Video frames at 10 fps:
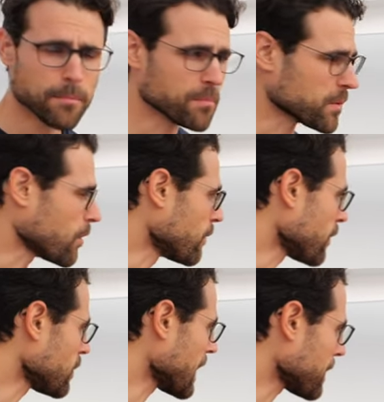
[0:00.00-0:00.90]
But
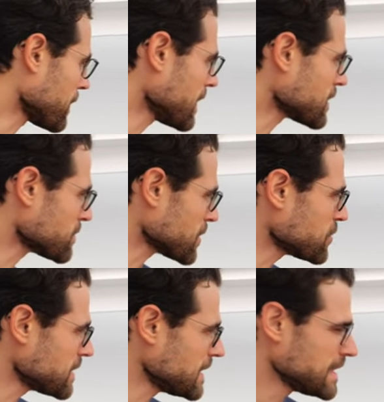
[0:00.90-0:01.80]
overall, I think,
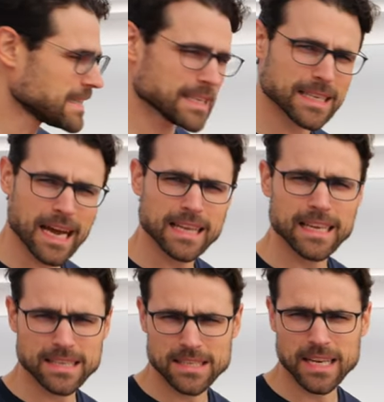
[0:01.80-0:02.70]
especially design
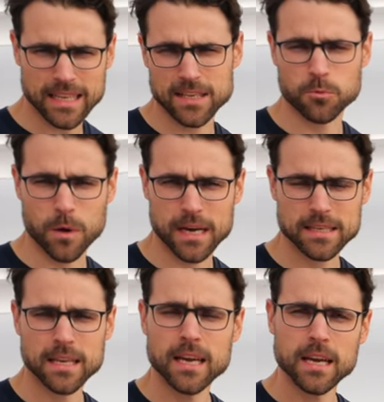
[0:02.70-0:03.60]
aesthetics
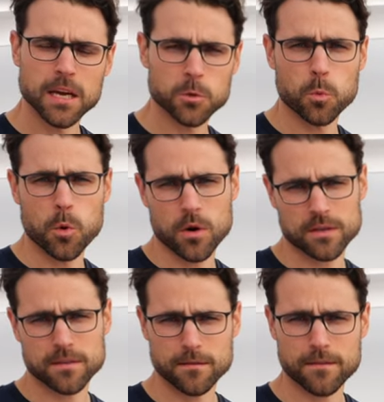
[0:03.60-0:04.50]
wise, it
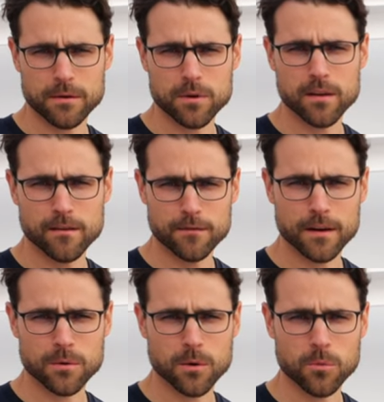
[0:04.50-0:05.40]
works very,
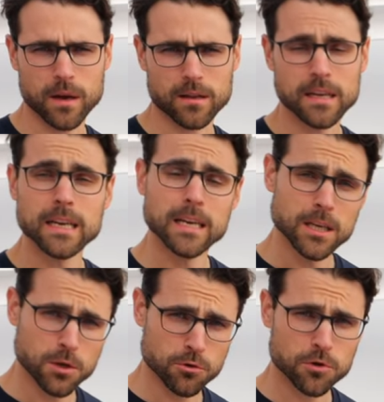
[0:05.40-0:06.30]
very well.
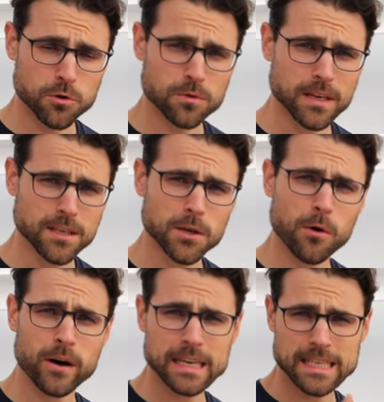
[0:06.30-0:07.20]
You should tune in to
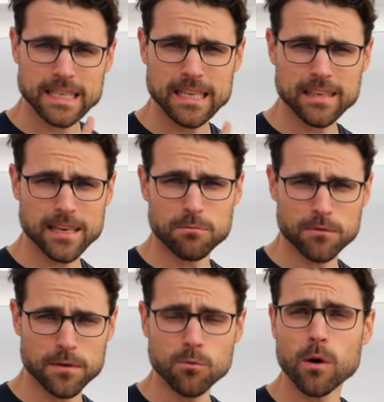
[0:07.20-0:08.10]
our CLE
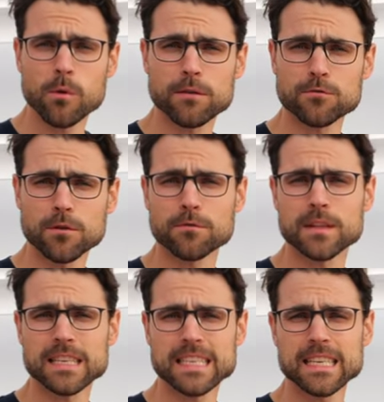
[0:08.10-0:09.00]
review where we've driven
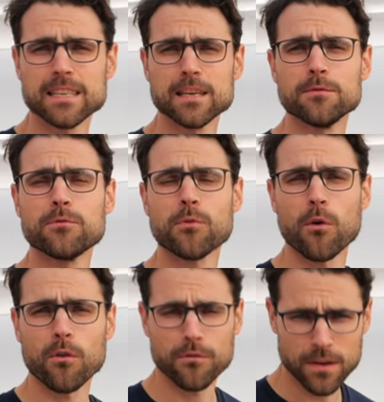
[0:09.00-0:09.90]
the CLE
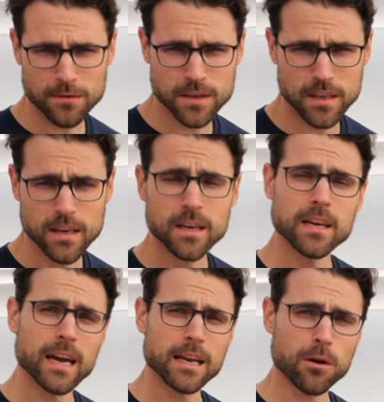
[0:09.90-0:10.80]
450
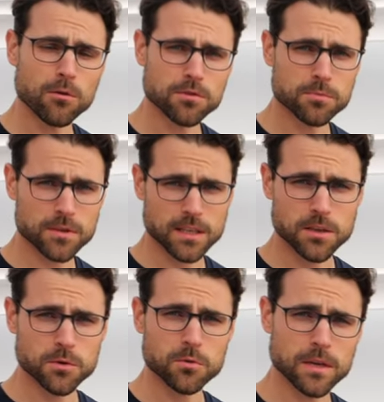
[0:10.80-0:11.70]
and also present
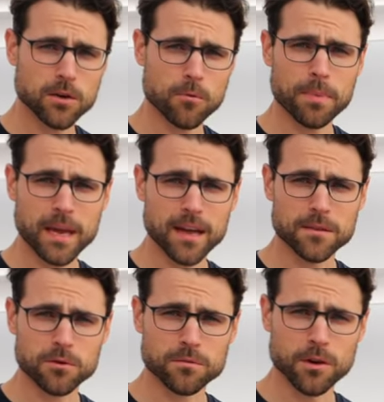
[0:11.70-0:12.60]
to you the coupe and
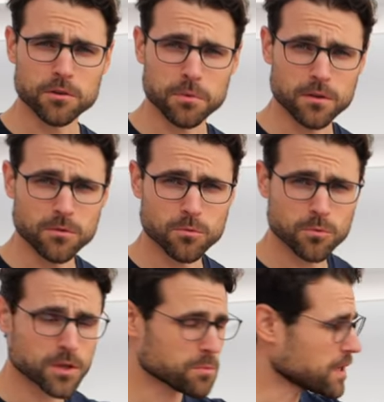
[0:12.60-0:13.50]
the convertible,
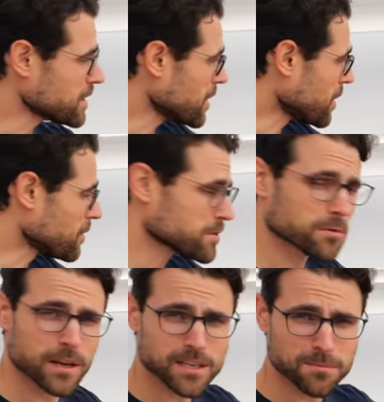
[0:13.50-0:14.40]
which we can also
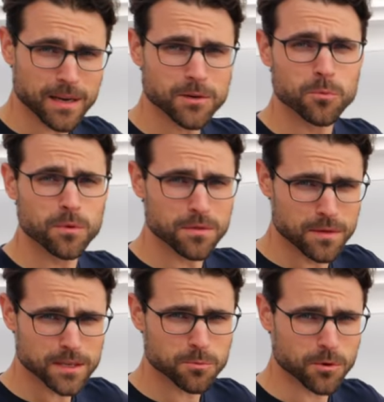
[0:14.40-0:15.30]
expect with
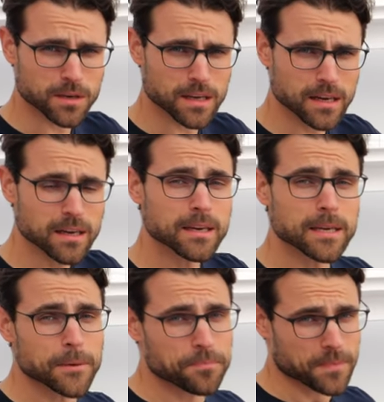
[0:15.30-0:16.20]
this one here.
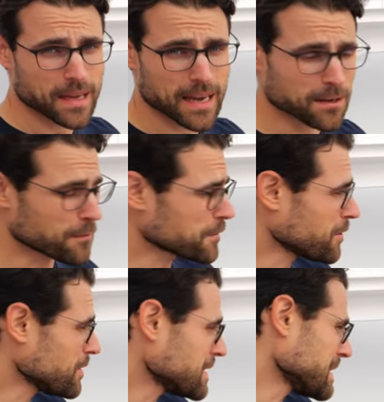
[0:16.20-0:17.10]
And of
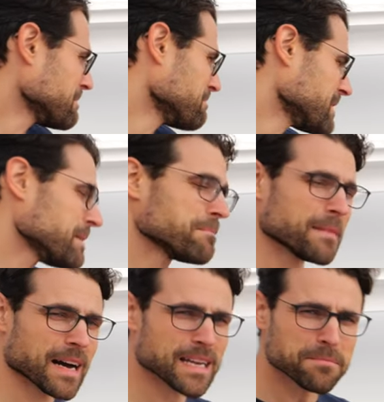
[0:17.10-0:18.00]
course, there
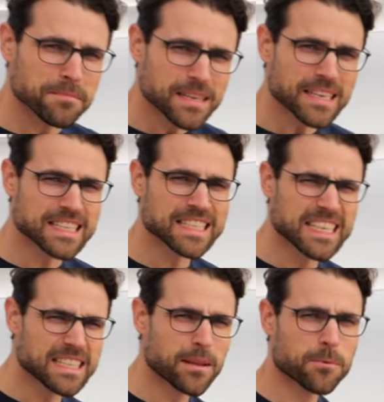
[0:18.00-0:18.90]
might be a
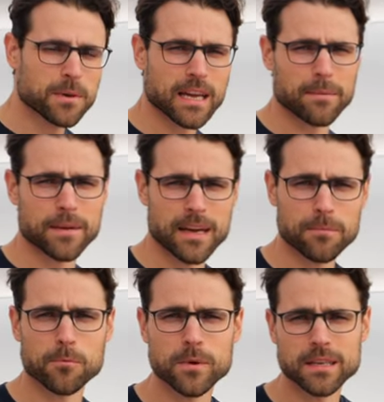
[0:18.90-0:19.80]
63 coming
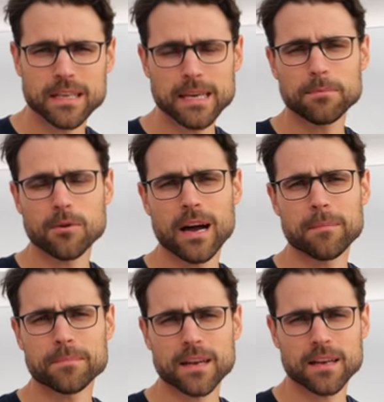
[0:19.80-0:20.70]
up. We'll keep you
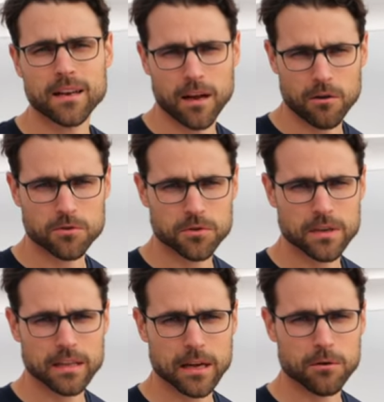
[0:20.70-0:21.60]
updated also
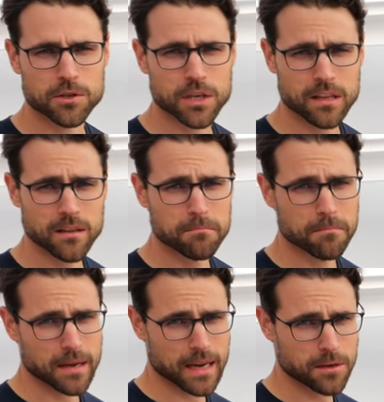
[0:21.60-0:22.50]
here in our channel.
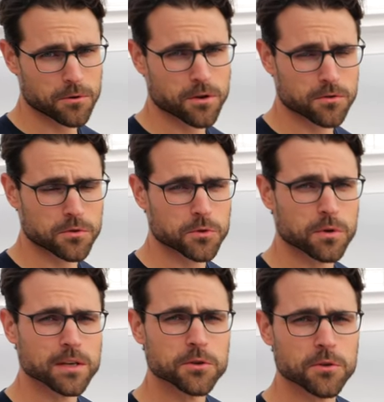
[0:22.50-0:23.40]
And you can also tune
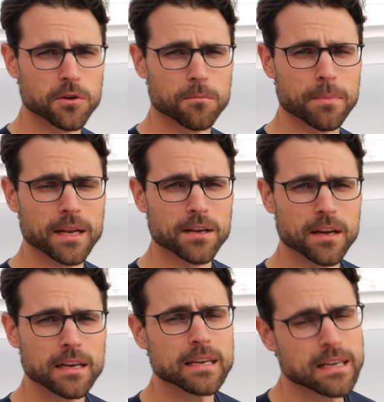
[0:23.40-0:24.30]
in to the
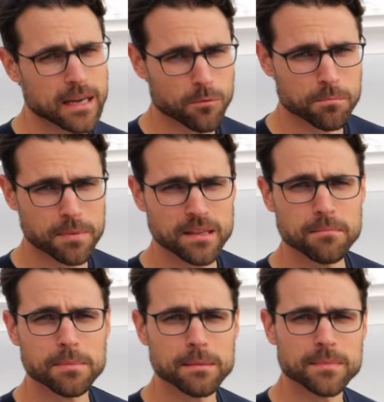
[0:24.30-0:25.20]
competitor, would be the
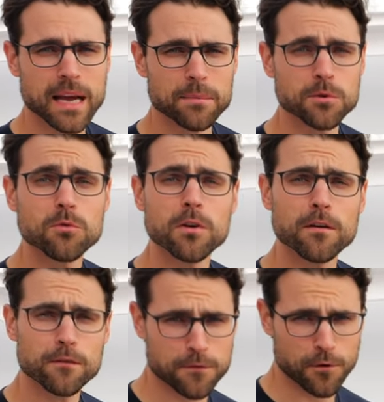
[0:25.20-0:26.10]
BMW
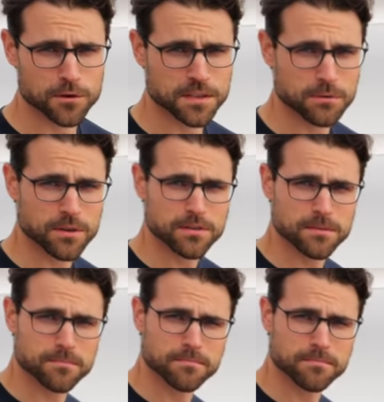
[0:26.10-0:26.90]
4 Series.